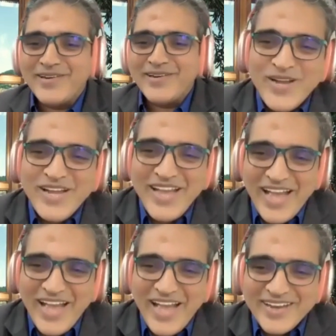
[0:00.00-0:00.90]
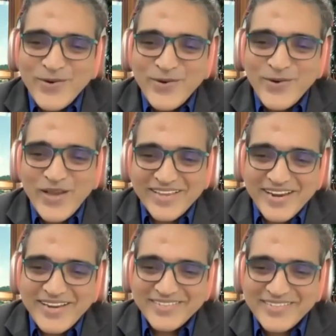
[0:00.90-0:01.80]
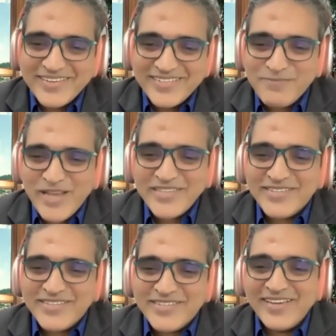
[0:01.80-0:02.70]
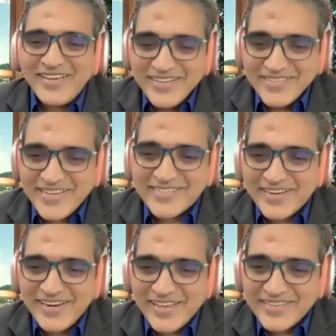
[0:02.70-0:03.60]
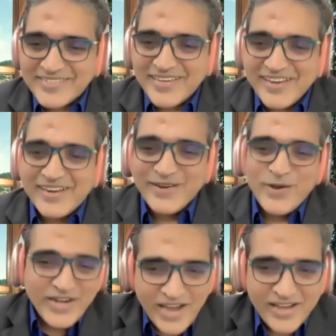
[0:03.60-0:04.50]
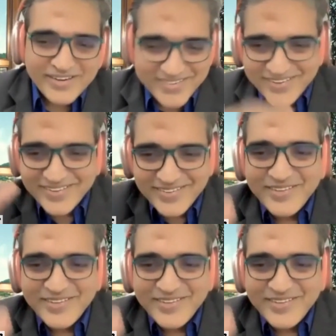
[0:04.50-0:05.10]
you don't need to do anything, right? It's basically 6 clicks and you're done.